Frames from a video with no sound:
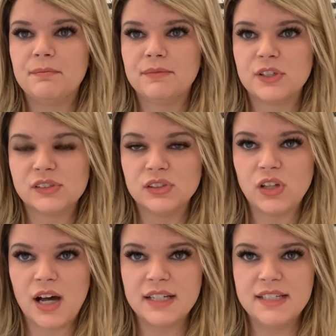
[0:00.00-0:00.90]
There's a
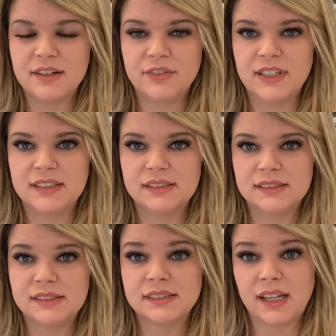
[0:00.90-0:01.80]
lot of
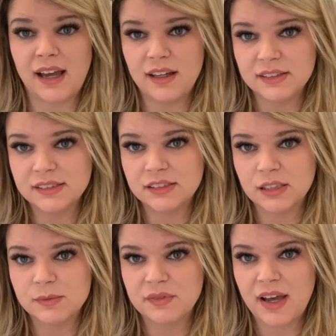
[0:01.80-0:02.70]
different styles in
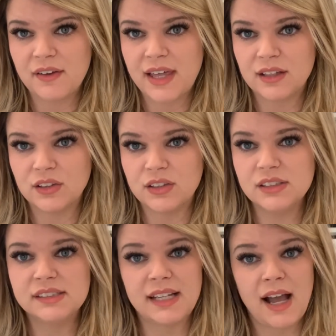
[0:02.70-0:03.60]
terms of how that
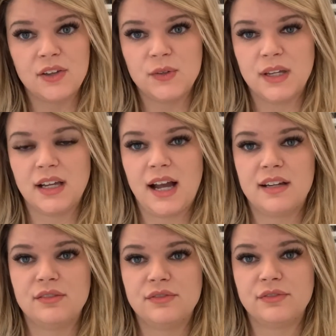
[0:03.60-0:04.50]
looks and how you can
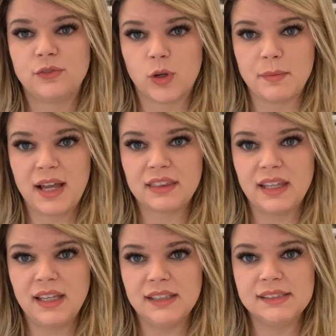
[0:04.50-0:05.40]
kind of format
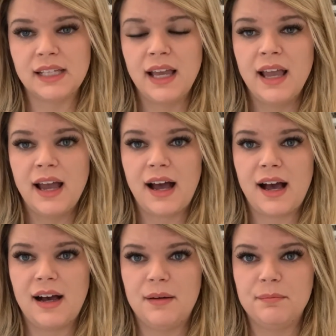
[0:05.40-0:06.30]
things.
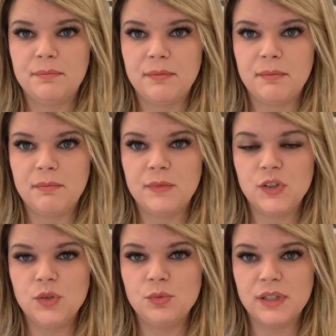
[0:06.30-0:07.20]

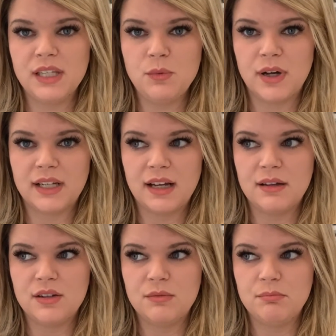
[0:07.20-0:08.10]
You really want to
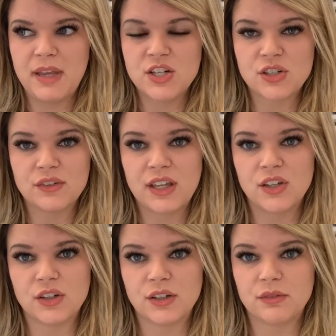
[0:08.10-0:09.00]
make sure that
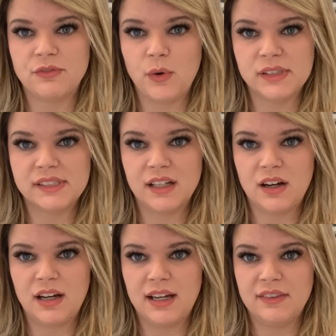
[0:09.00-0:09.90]
you're focusing
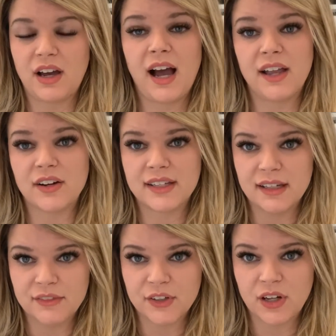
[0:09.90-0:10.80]
on the hierarchy
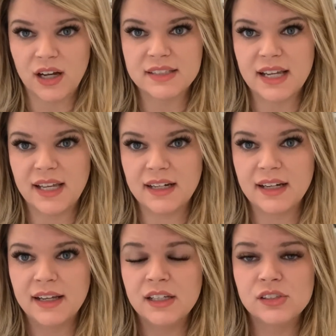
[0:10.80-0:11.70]
of your content.
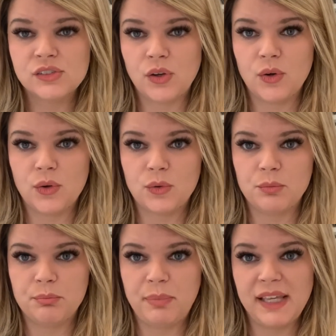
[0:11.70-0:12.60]

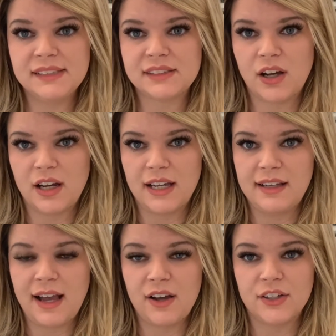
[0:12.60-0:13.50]
So based on
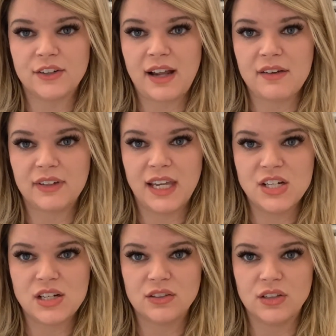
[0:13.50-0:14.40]
how your
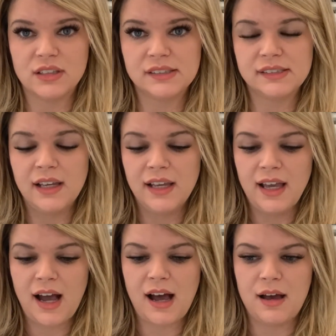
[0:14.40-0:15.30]
navigation looks,
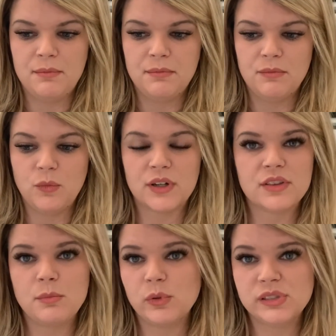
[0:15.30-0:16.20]
what are
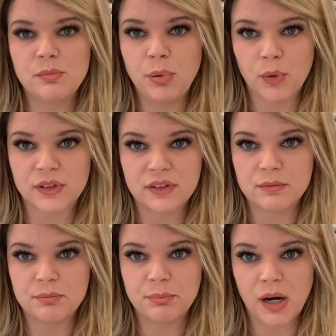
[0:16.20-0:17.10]
the most
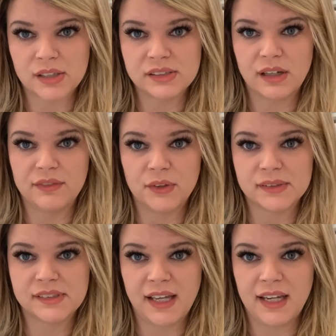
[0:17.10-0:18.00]
important parts of your
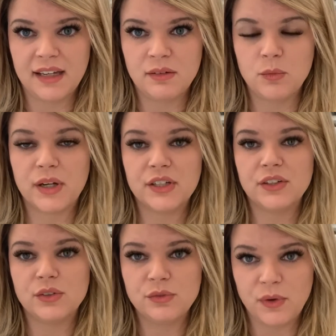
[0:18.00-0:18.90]
site? What are
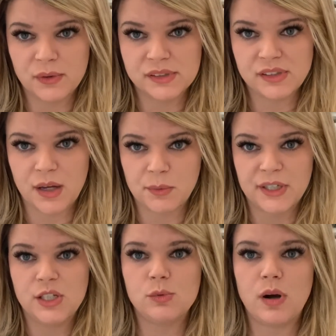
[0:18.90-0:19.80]
you focused on? Where
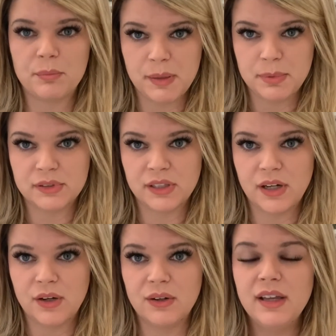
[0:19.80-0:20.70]
do you want people to
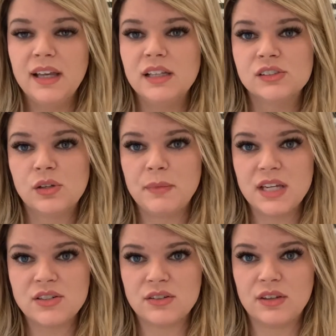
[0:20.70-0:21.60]
go? So make
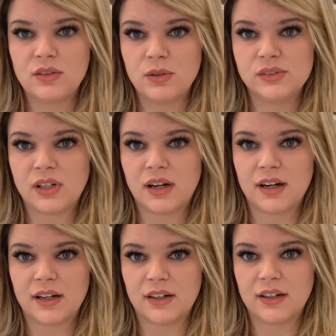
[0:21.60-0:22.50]
sure that those
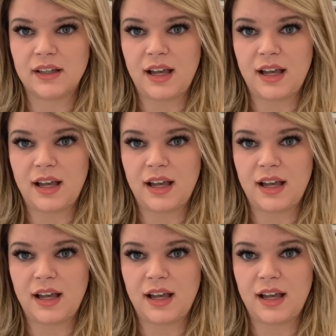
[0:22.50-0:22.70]
are